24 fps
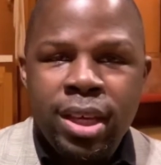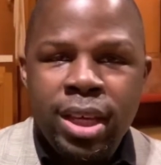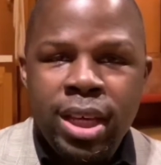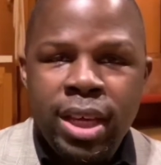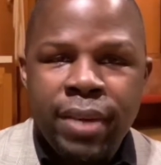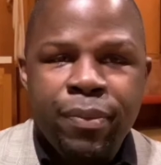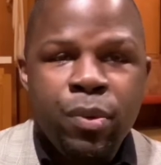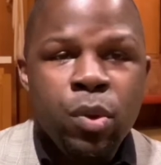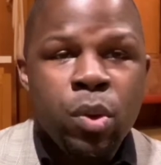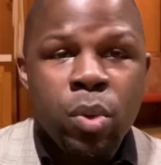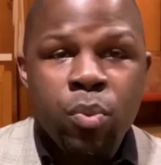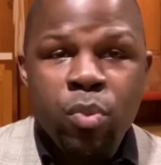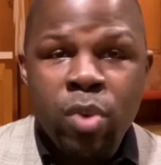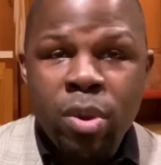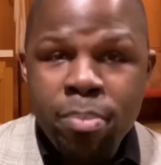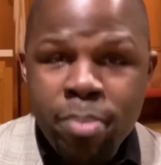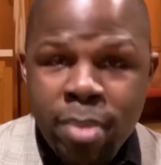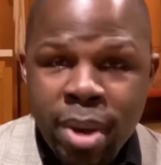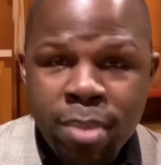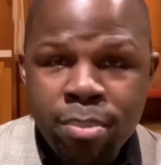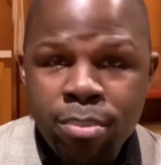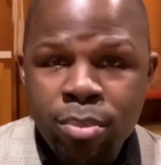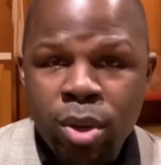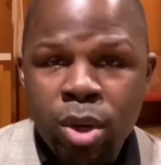If you can
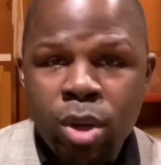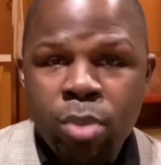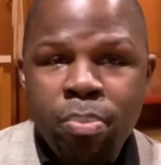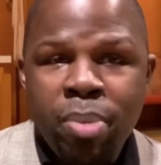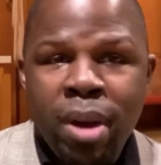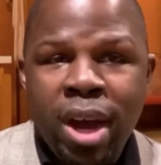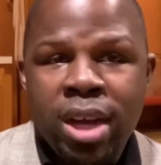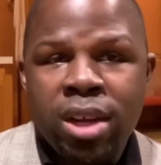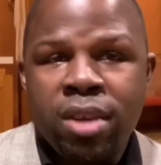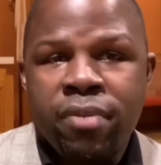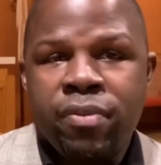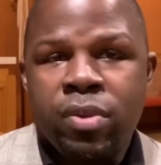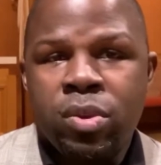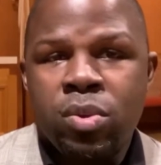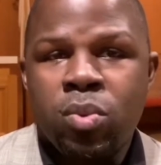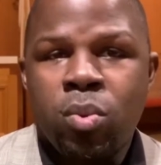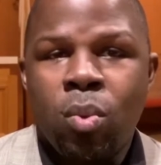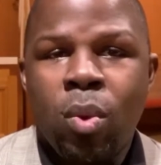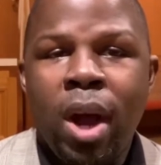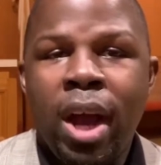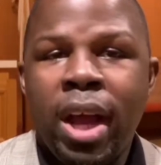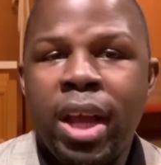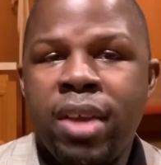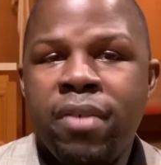remember, Potiphar's
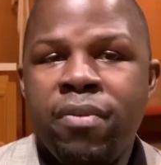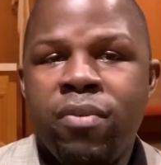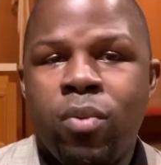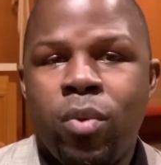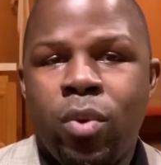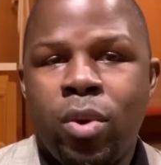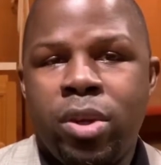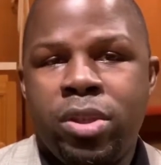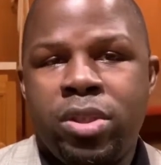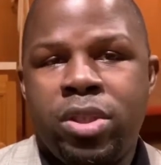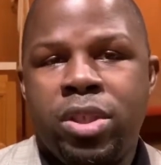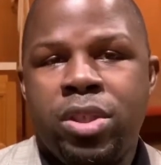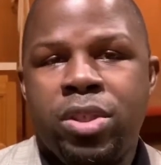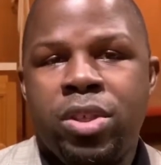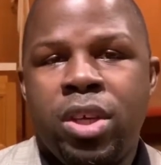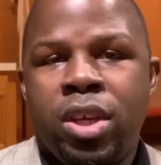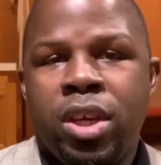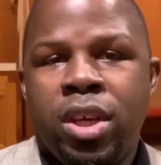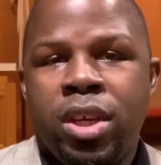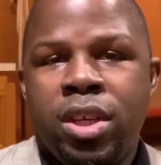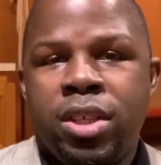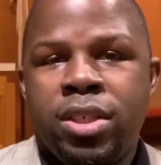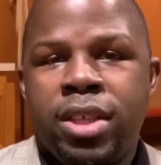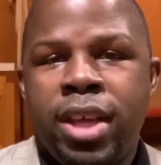wife wanted
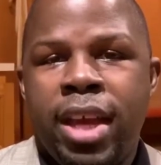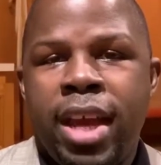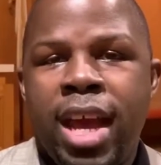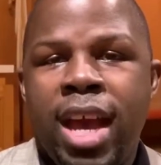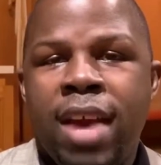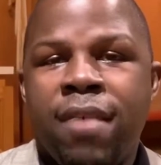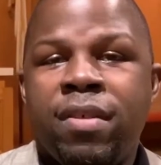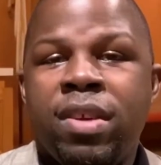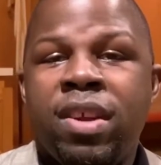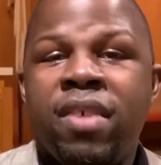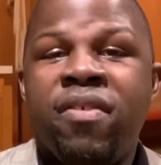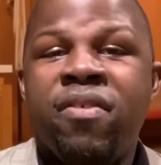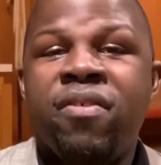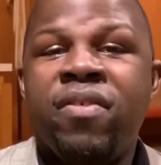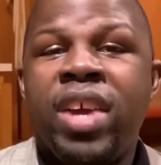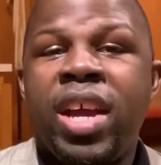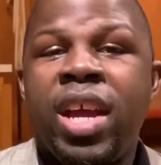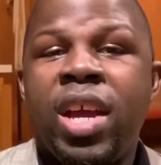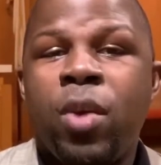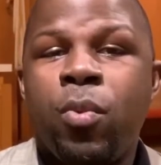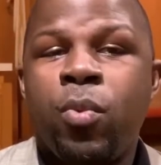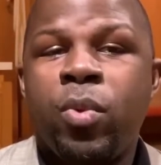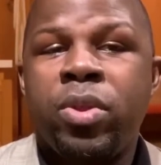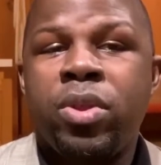to have an
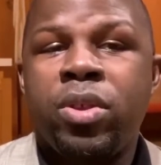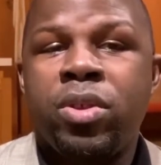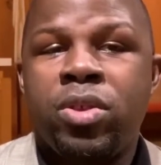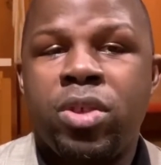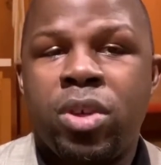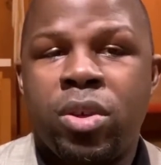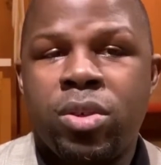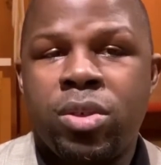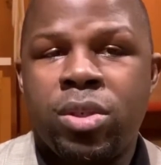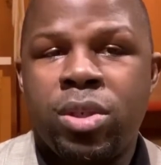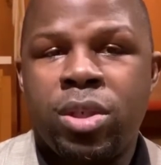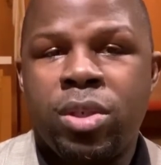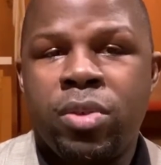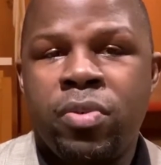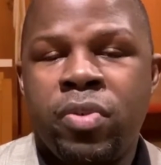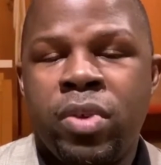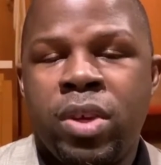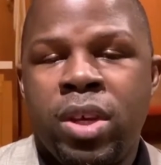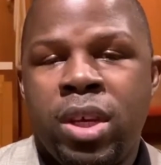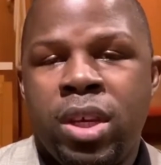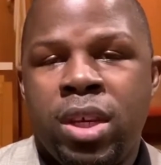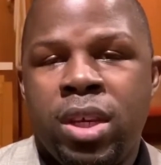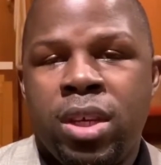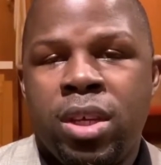affair with Joseph,
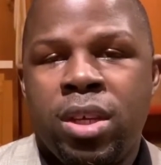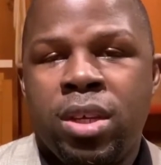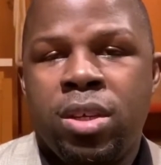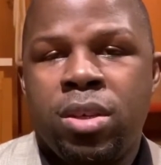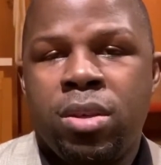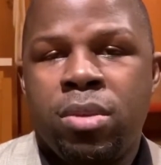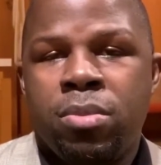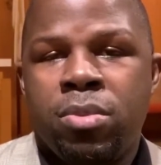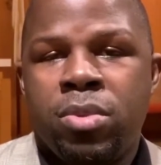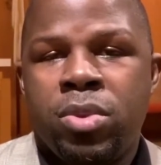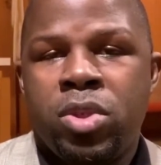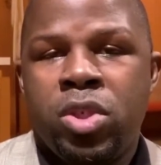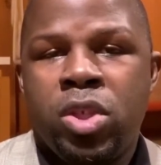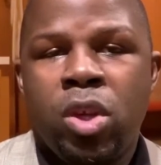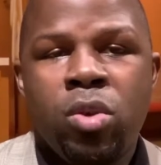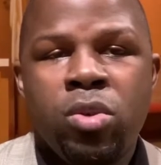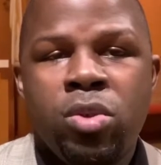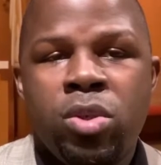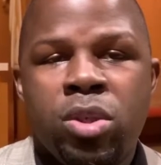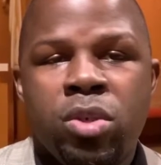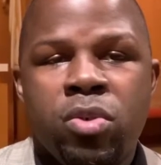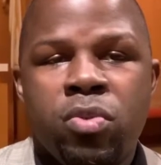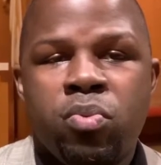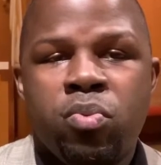but
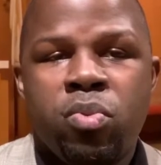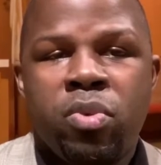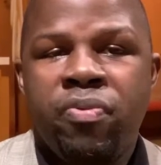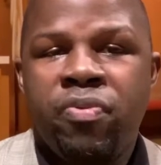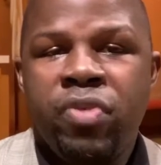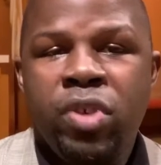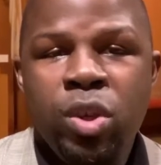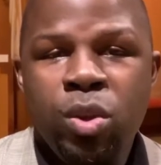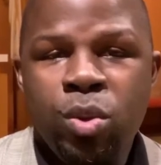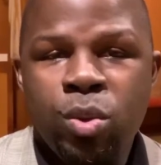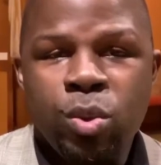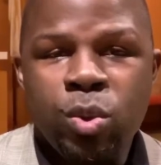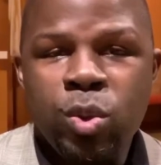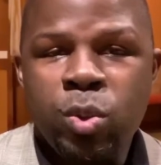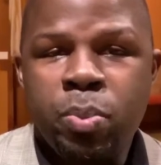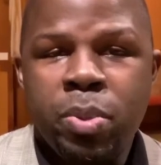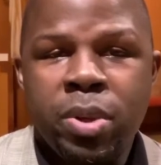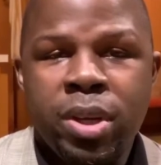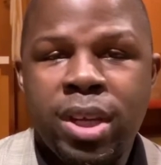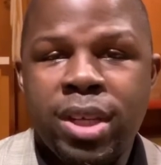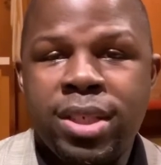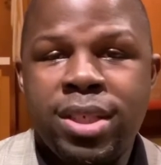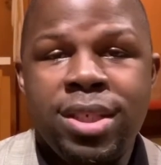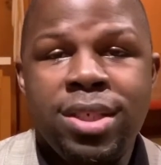Joseph refused
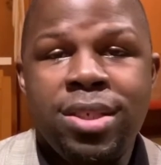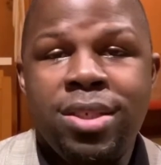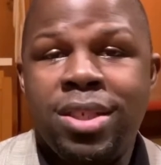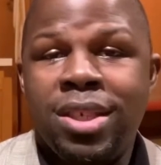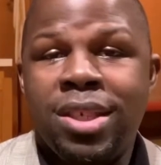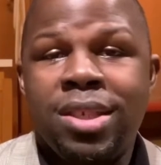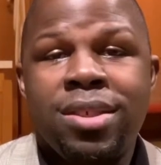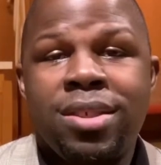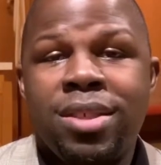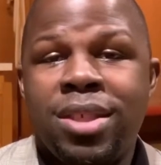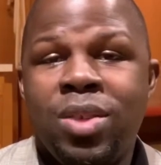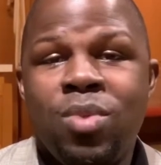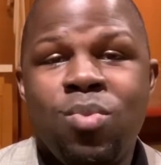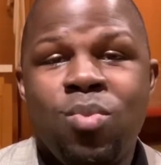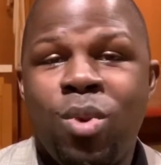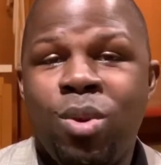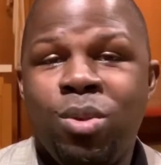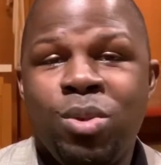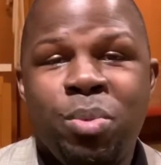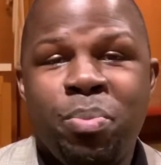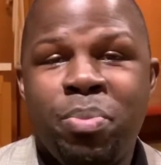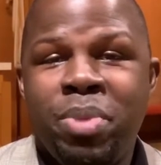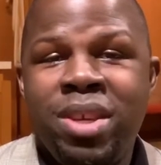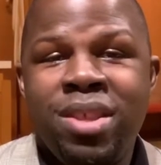because he just didn't
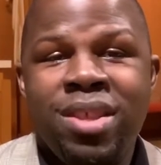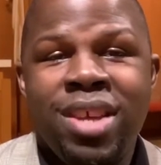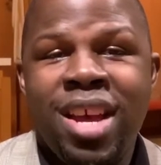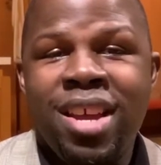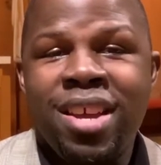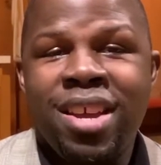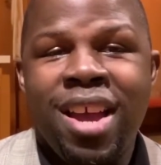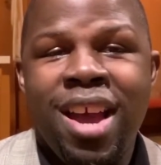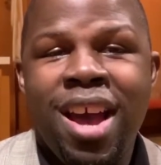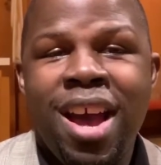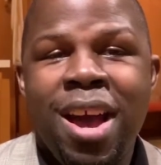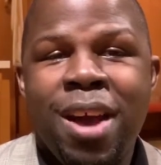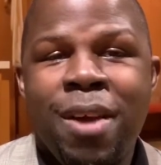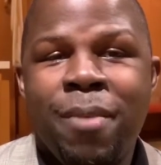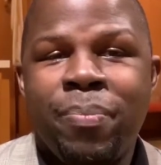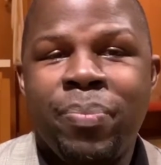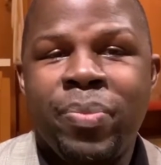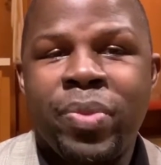want to be that guy.